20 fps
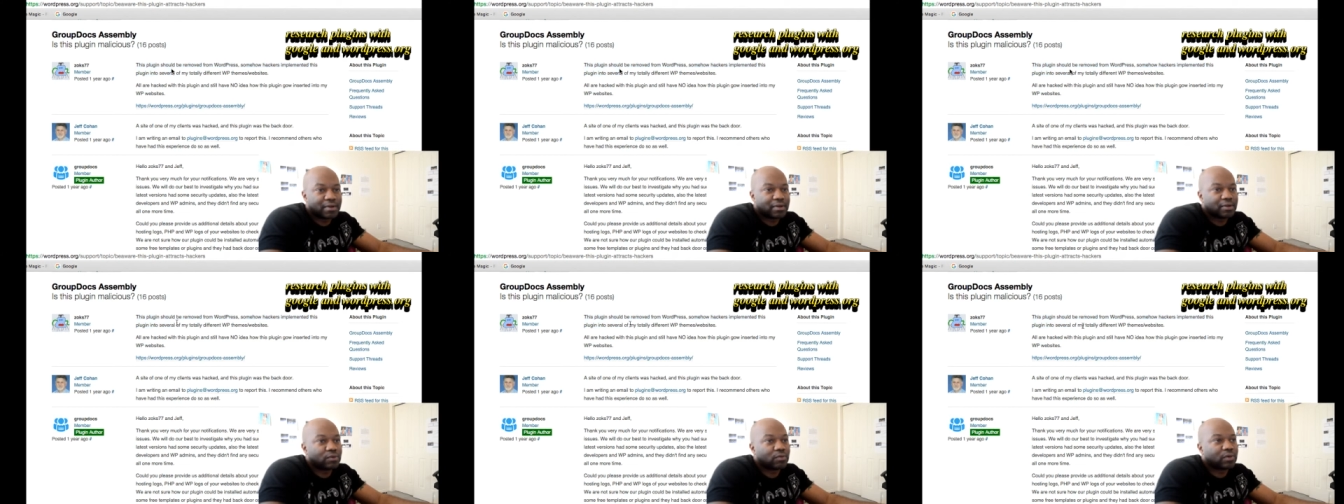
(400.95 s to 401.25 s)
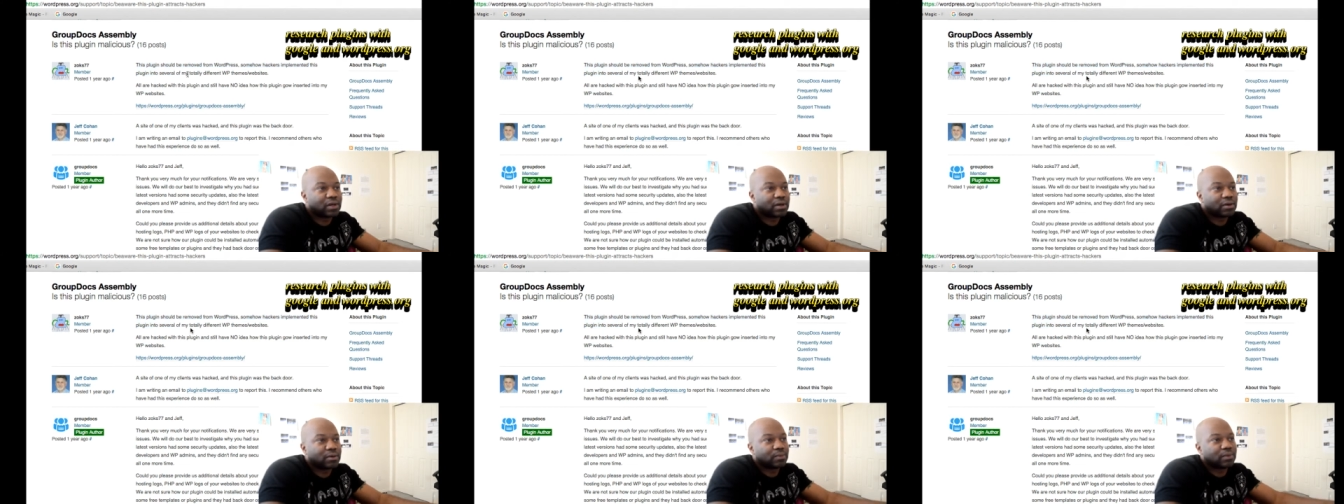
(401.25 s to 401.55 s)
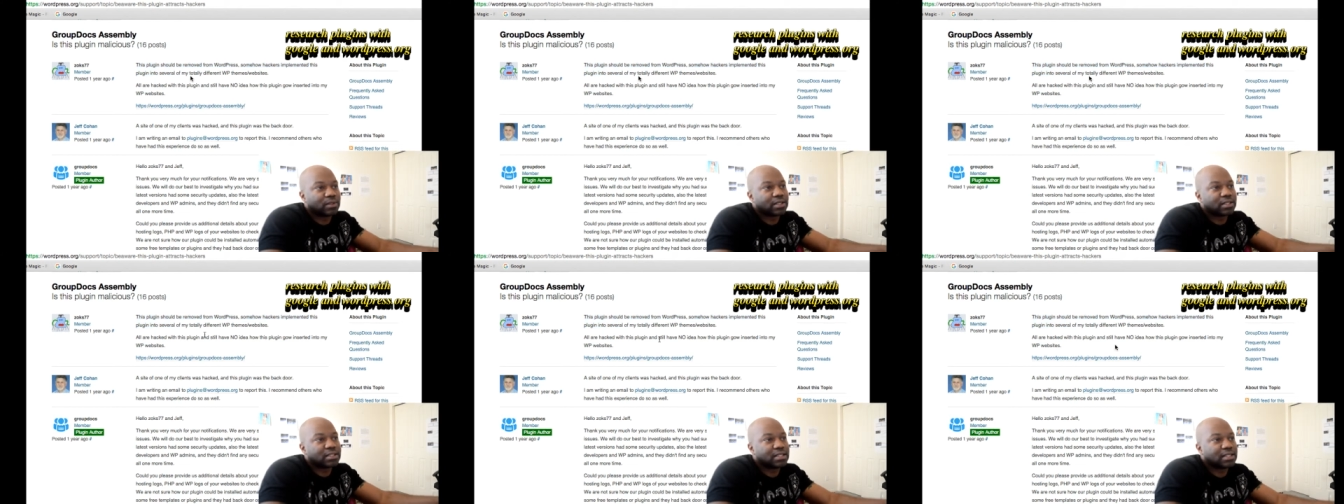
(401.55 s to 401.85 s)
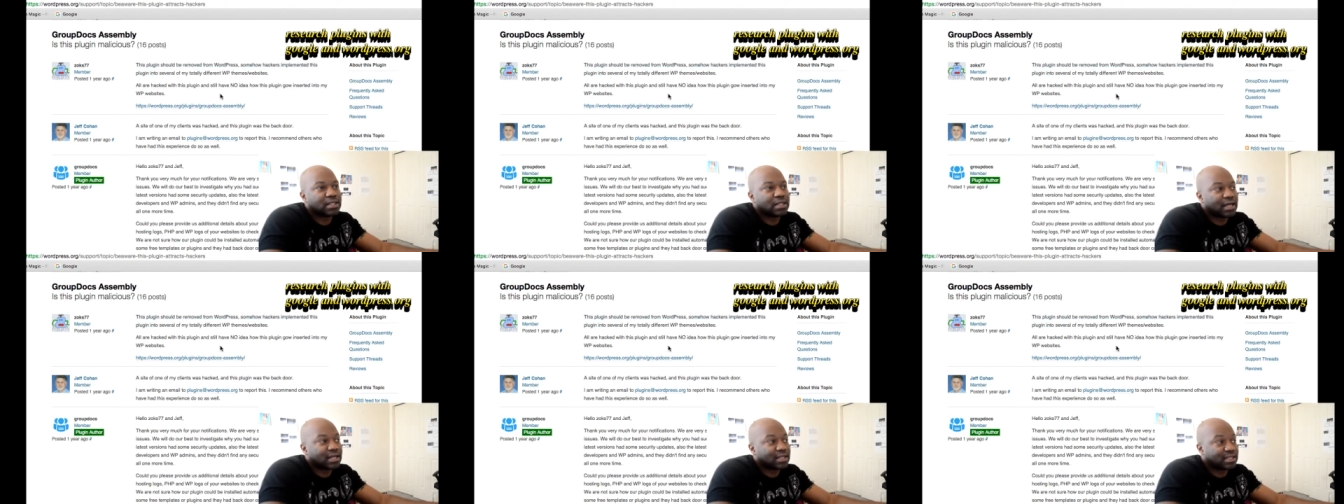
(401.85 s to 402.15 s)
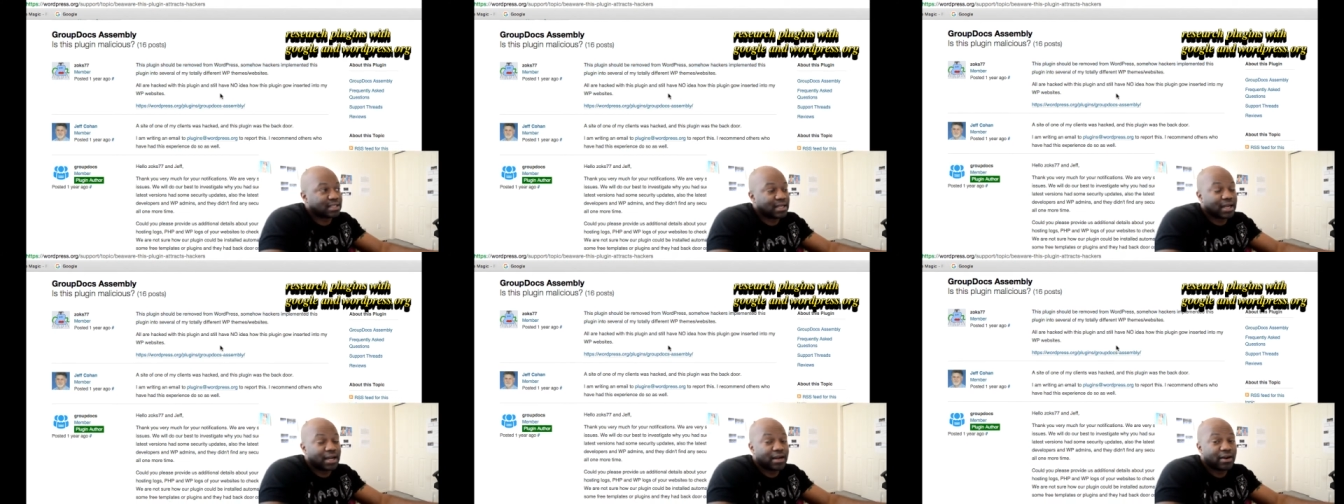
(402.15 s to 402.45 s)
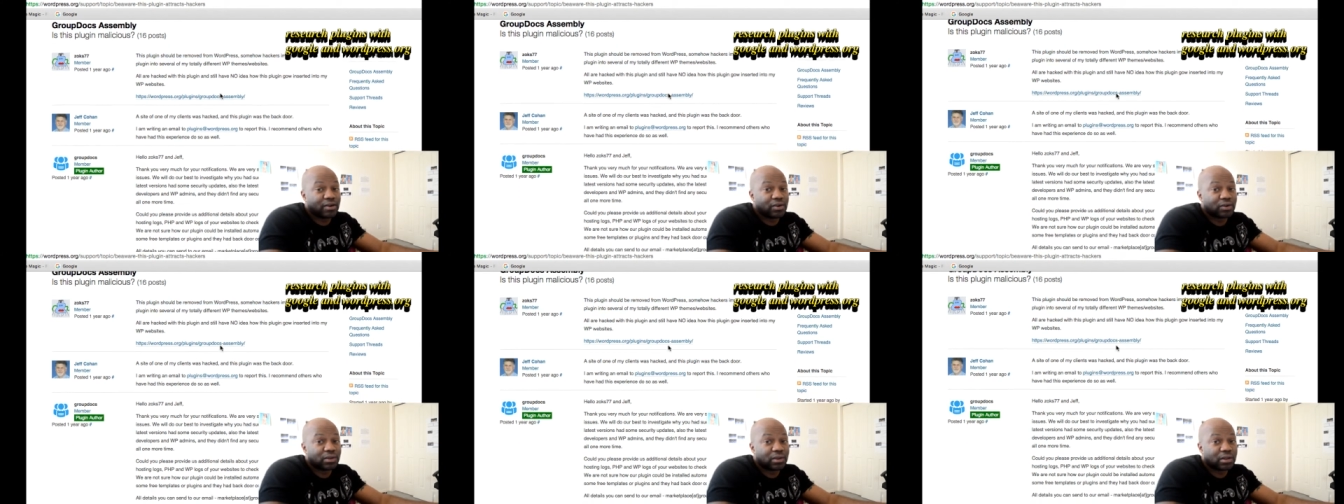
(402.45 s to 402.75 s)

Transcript: and when I looked in, it has an error